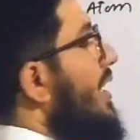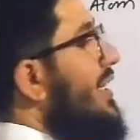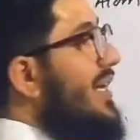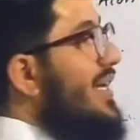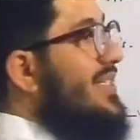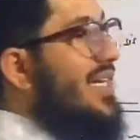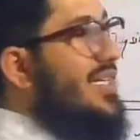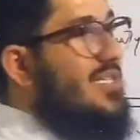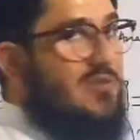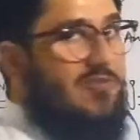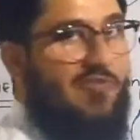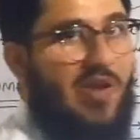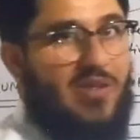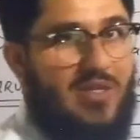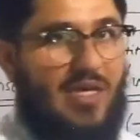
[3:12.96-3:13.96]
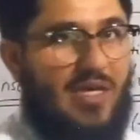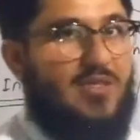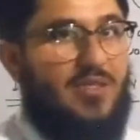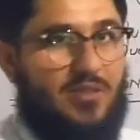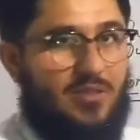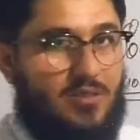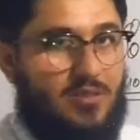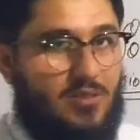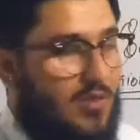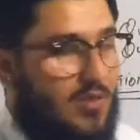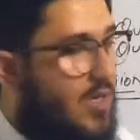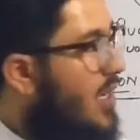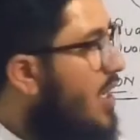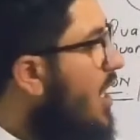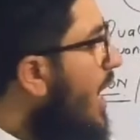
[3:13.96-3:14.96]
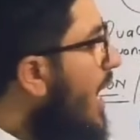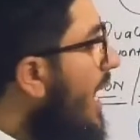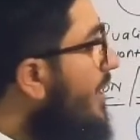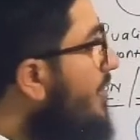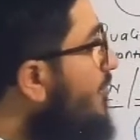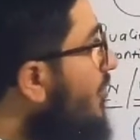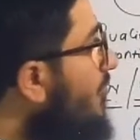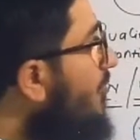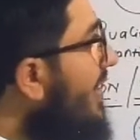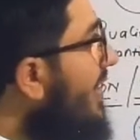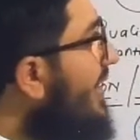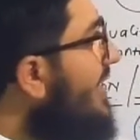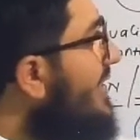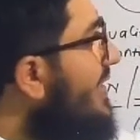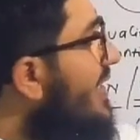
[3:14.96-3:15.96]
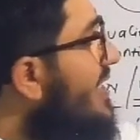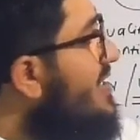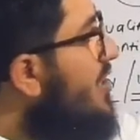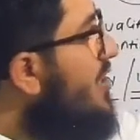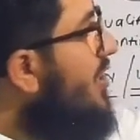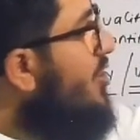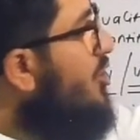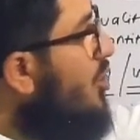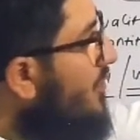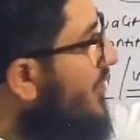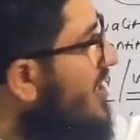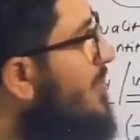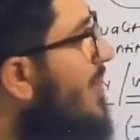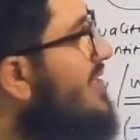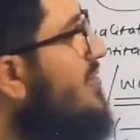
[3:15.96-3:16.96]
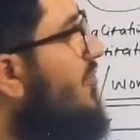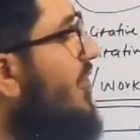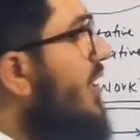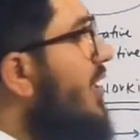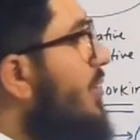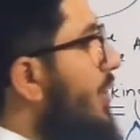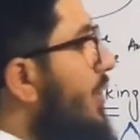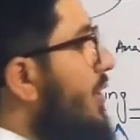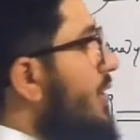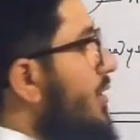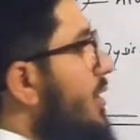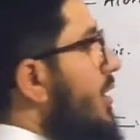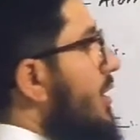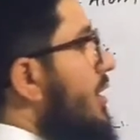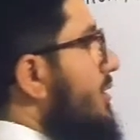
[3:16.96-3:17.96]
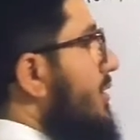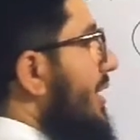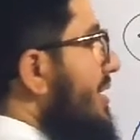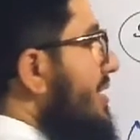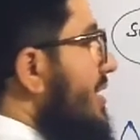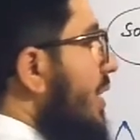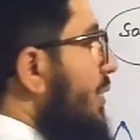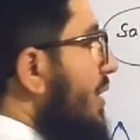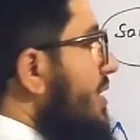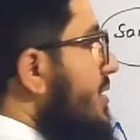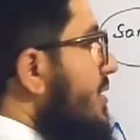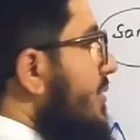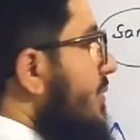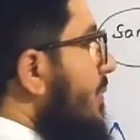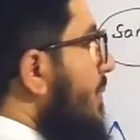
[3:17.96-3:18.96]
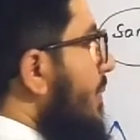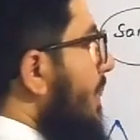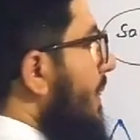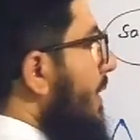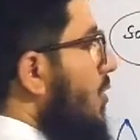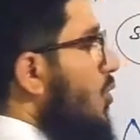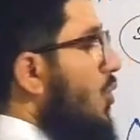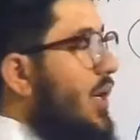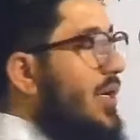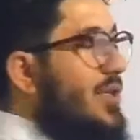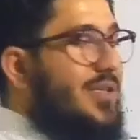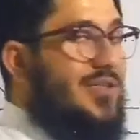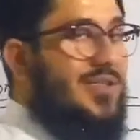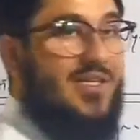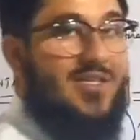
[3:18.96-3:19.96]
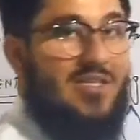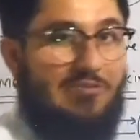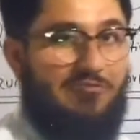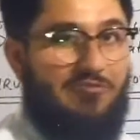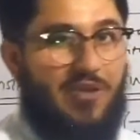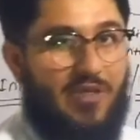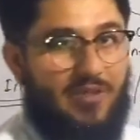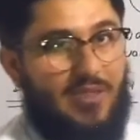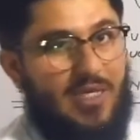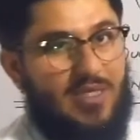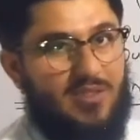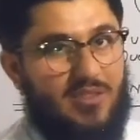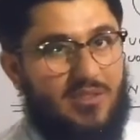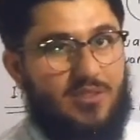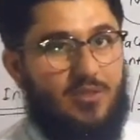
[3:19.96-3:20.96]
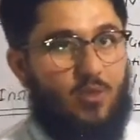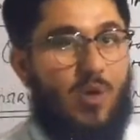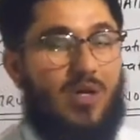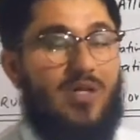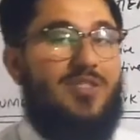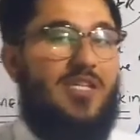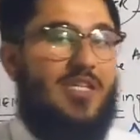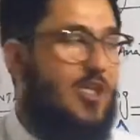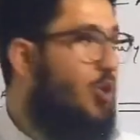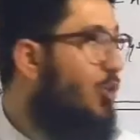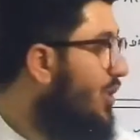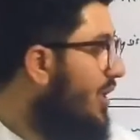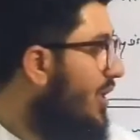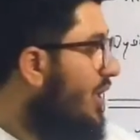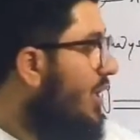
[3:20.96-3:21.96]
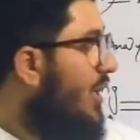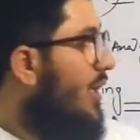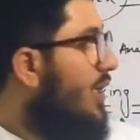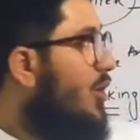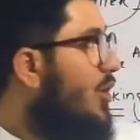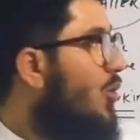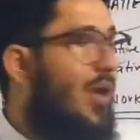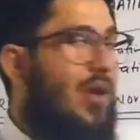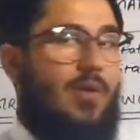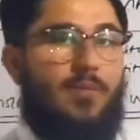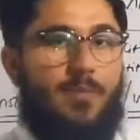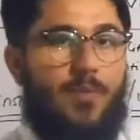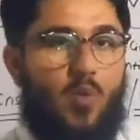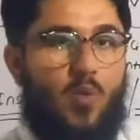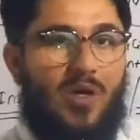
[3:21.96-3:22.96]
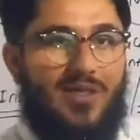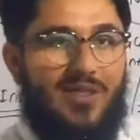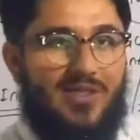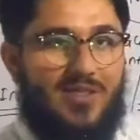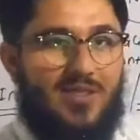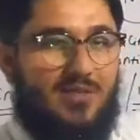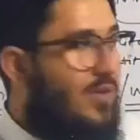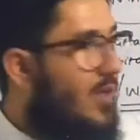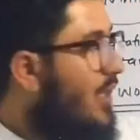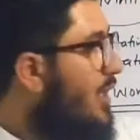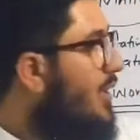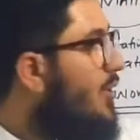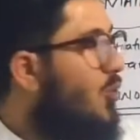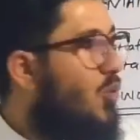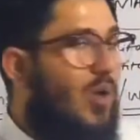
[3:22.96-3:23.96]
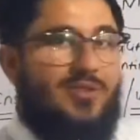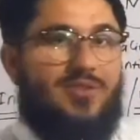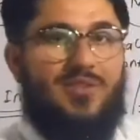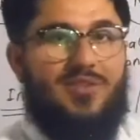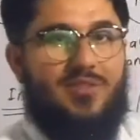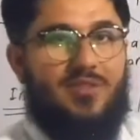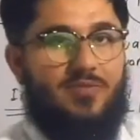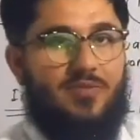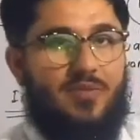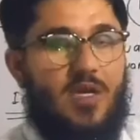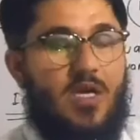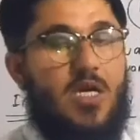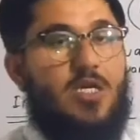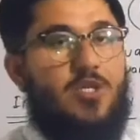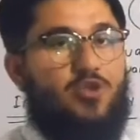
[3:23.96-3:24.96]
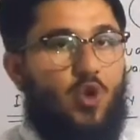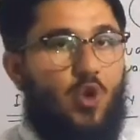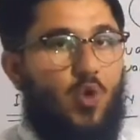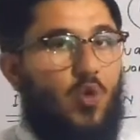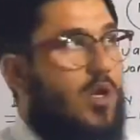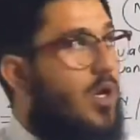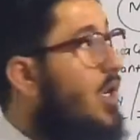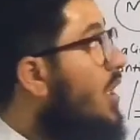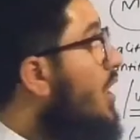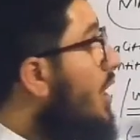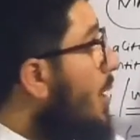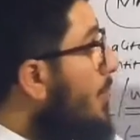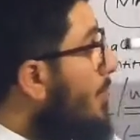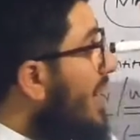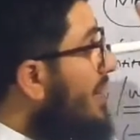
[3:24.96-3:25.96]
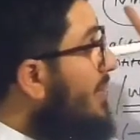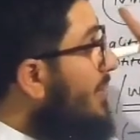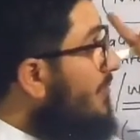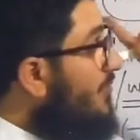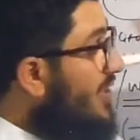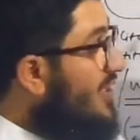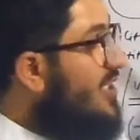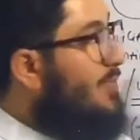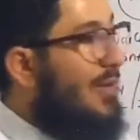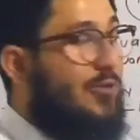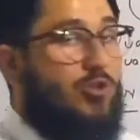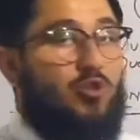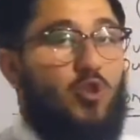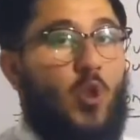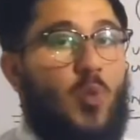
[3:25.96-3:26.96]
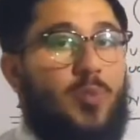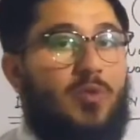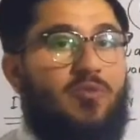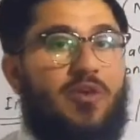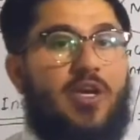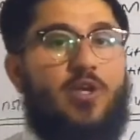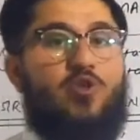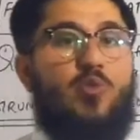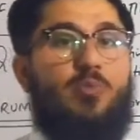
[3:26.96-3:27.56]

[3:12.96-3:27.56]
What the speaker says: qualitative analysis. And if you're finding the concentration of the specific element, that is known as quantitative analysis. Quanti, QT, QL, qualitative, quantitative. So by means of this spectroscopy, we